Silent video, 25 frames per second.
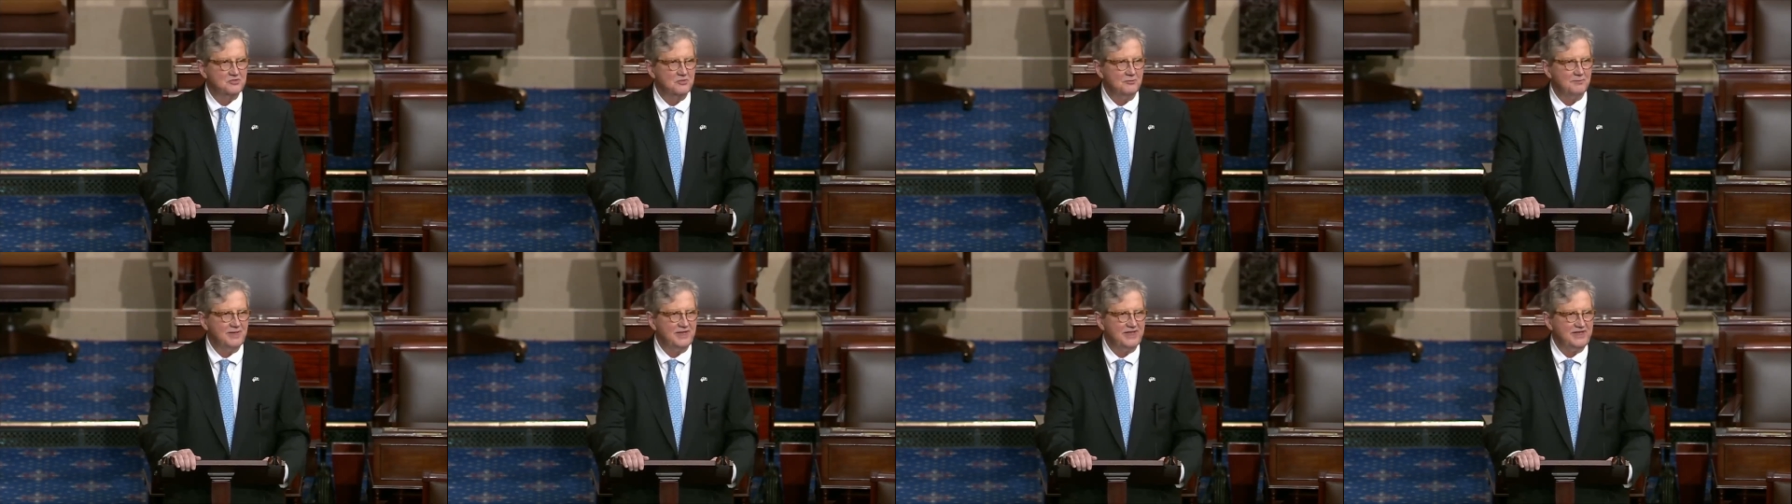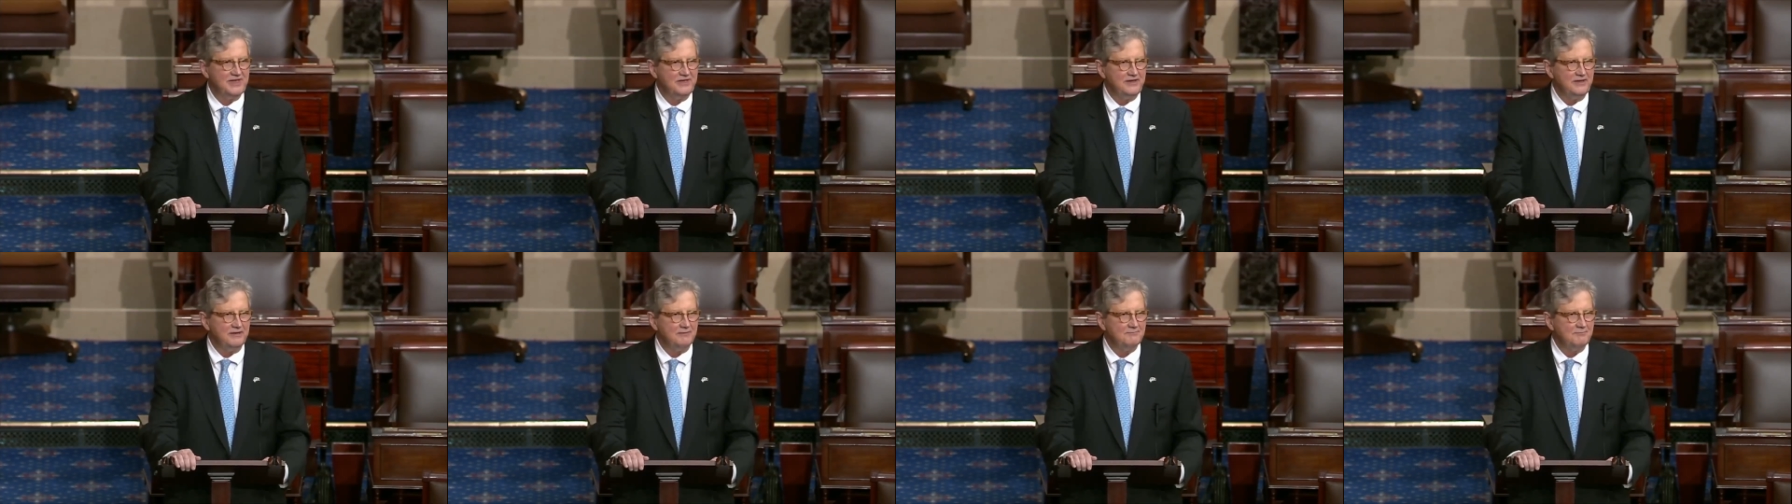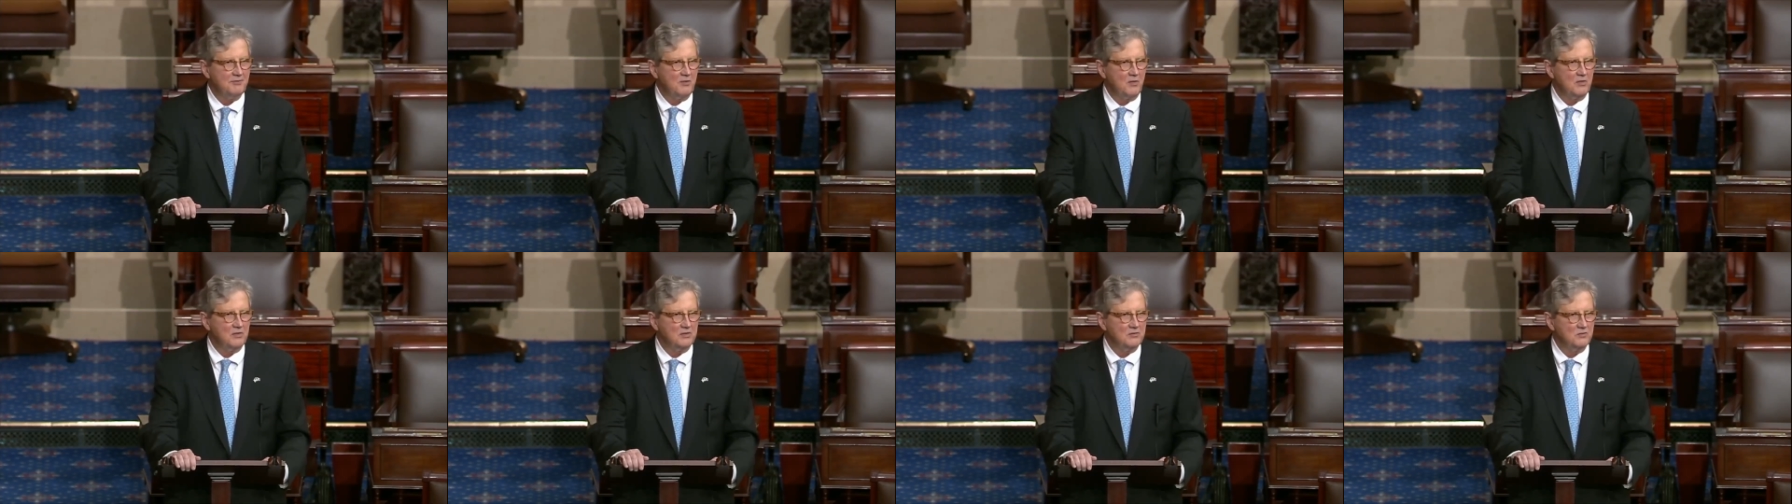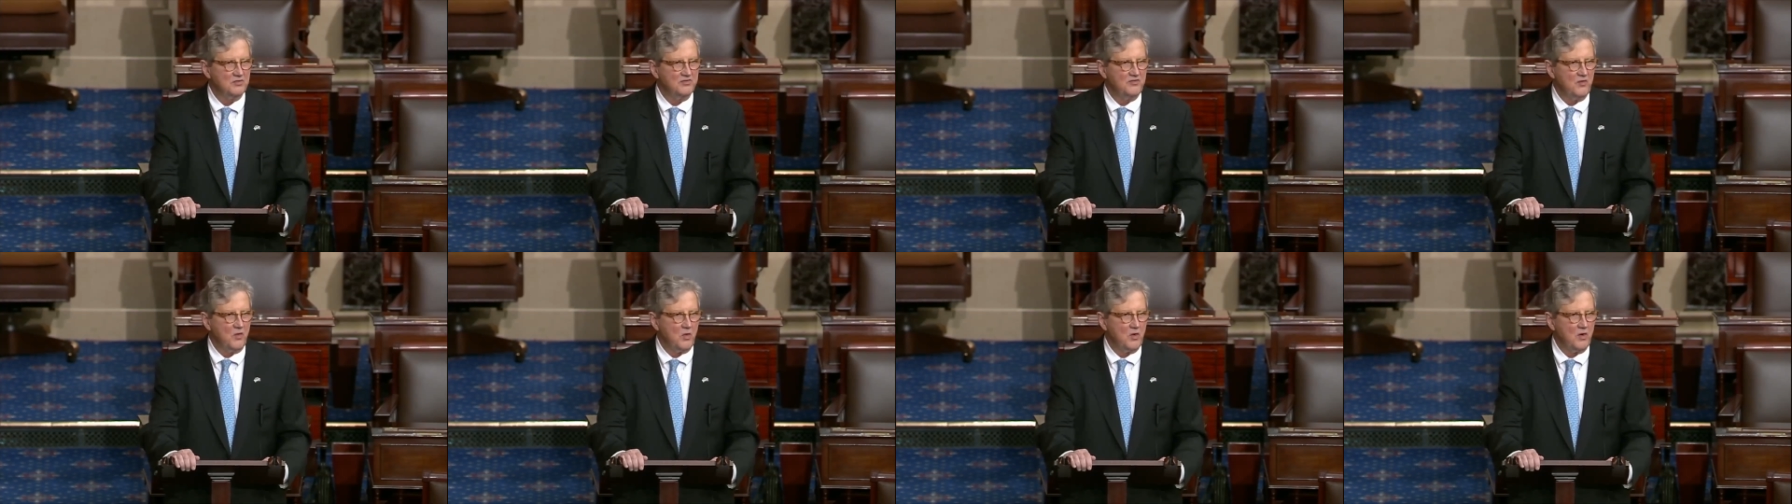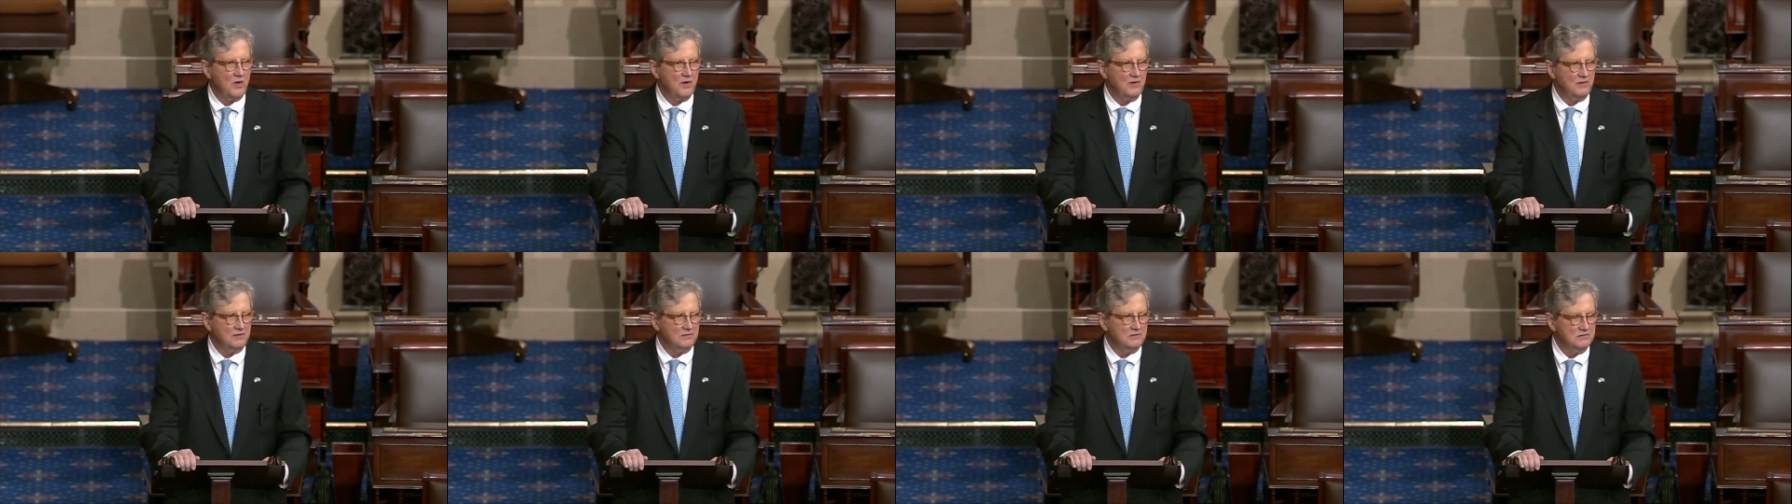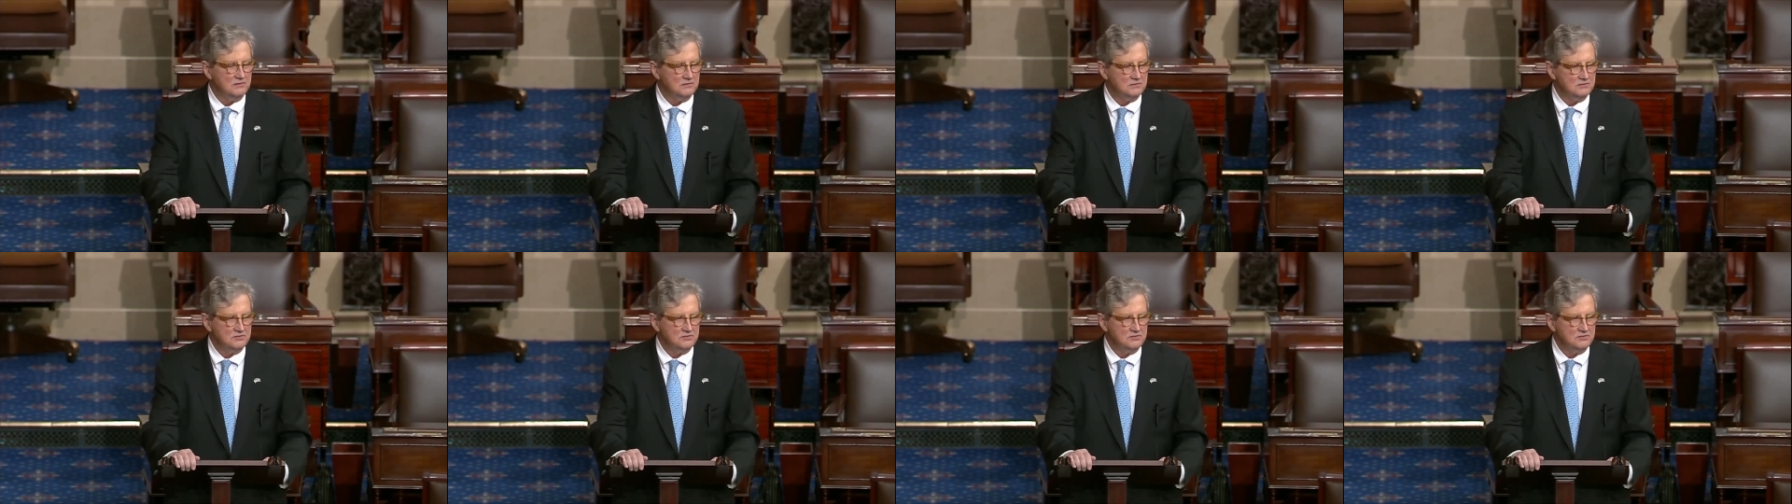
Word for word: are made in part with oil.